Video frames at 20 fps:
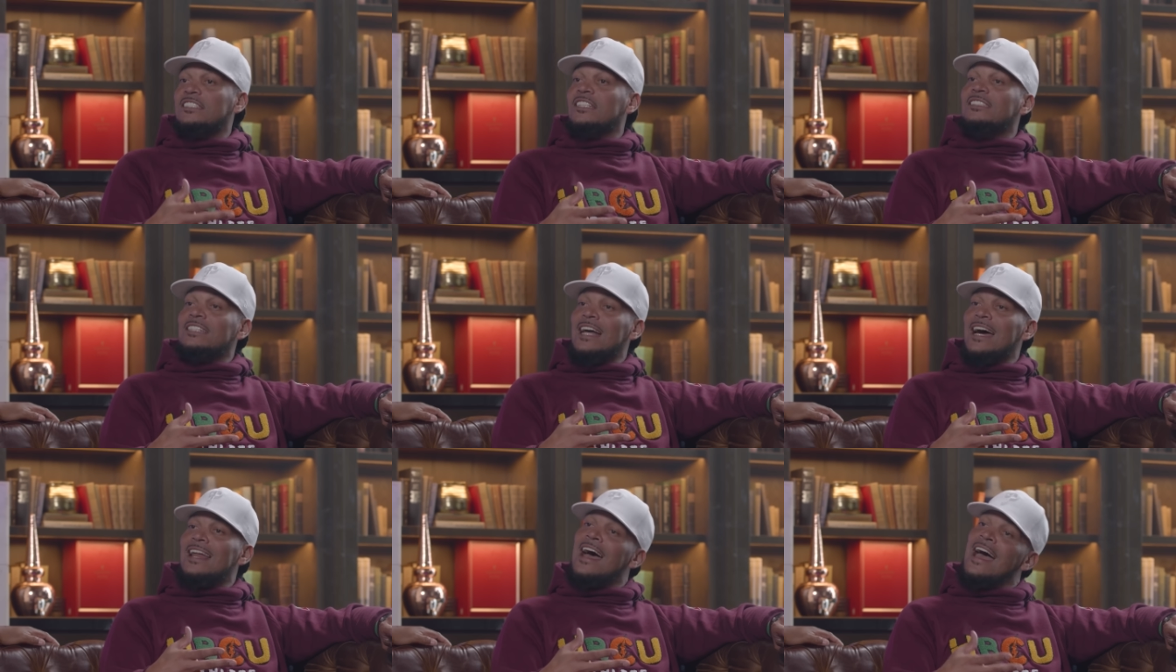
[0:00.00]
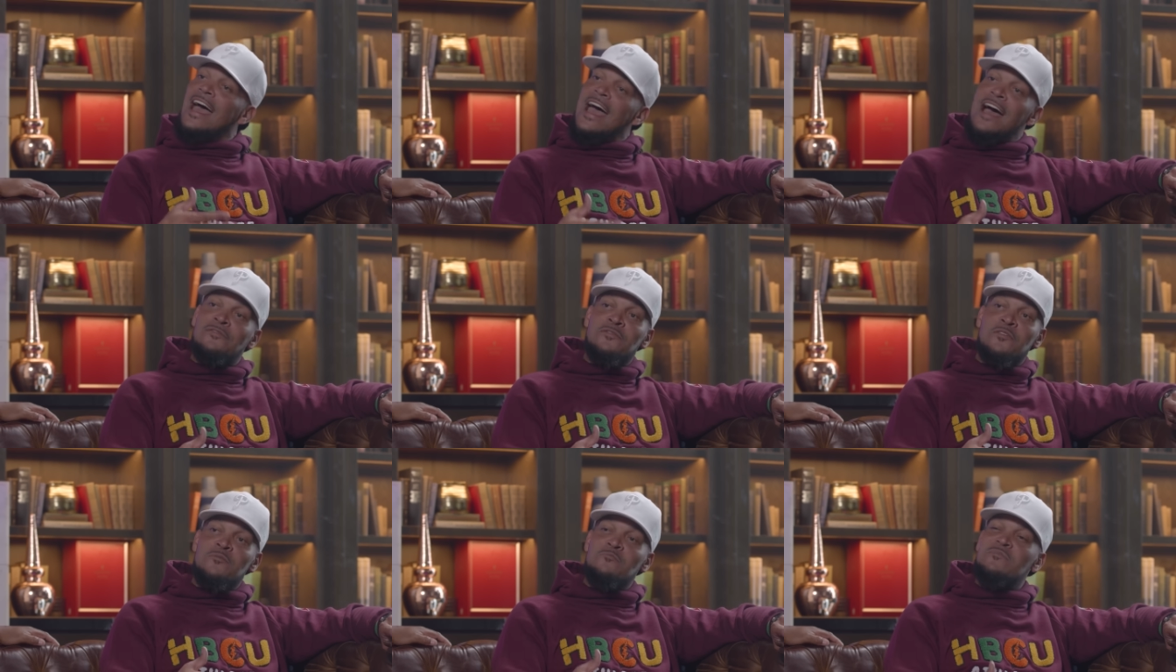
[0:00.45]
just got
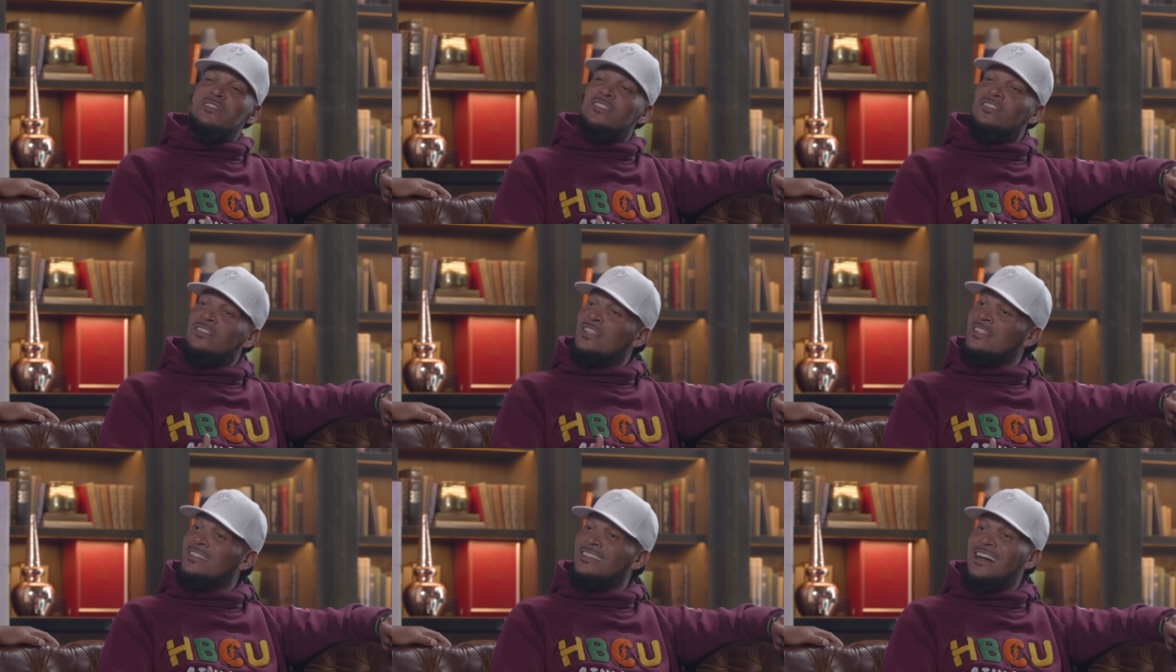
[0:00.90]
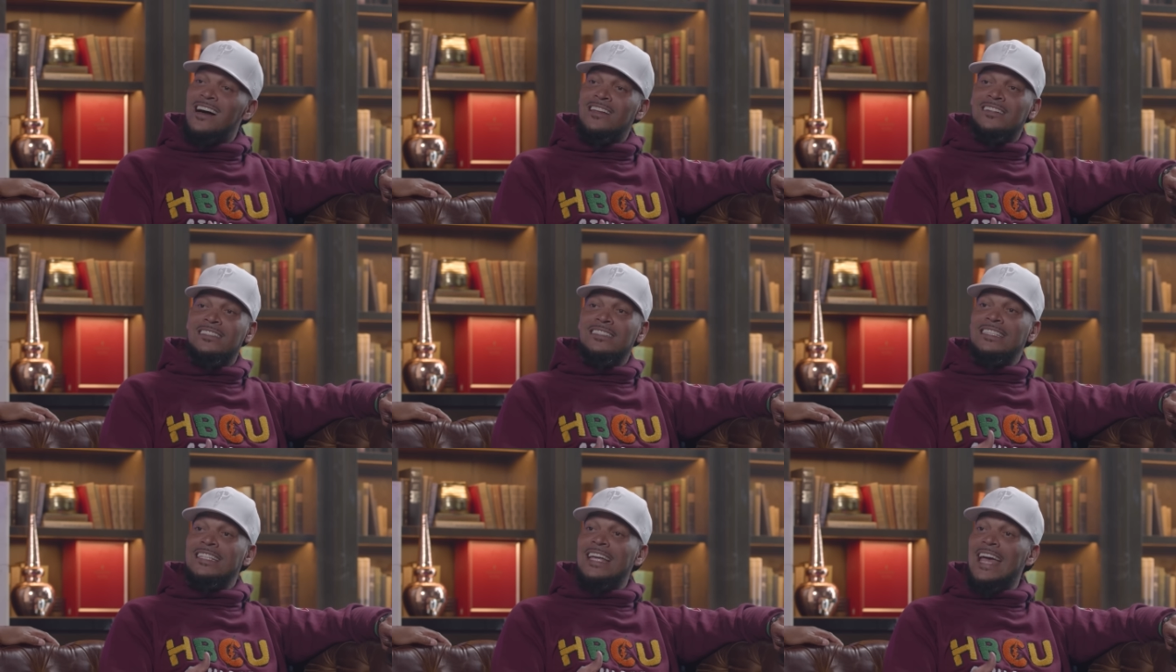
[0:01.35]

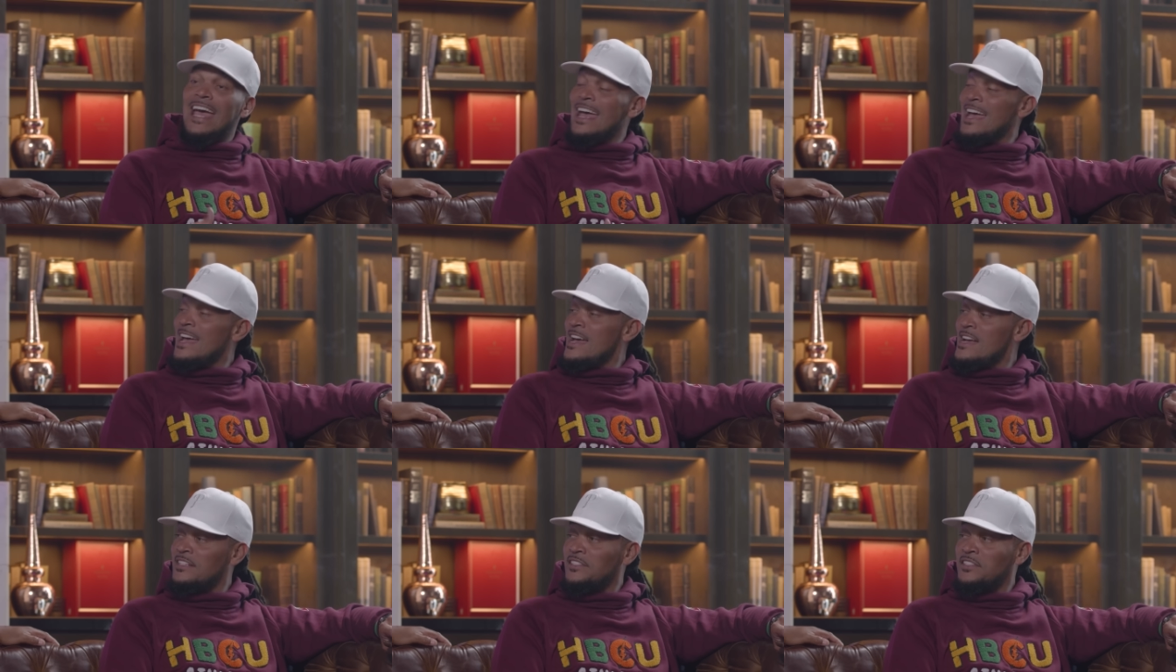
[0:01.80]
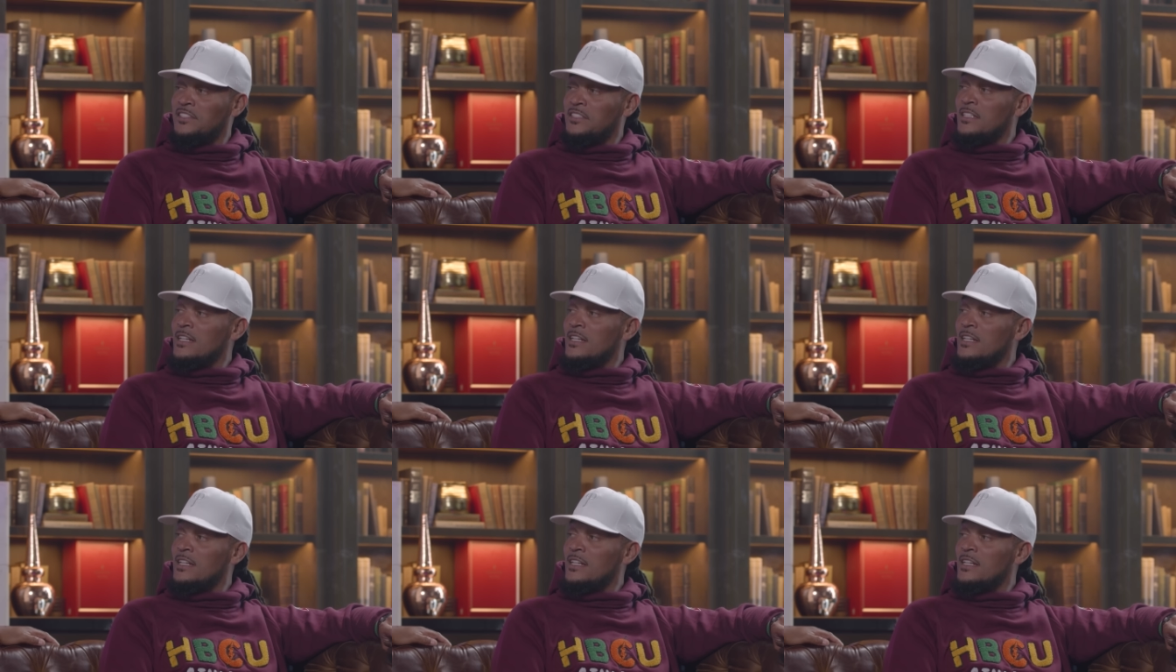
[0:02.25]
$500,000 cash,